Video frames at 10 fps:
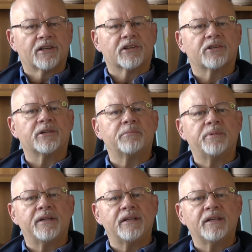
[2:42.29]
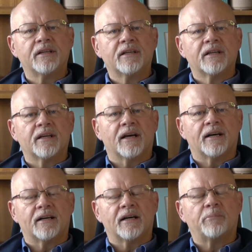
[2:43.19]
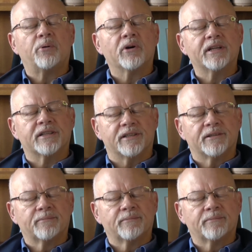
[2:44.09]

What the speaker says: could be appointed.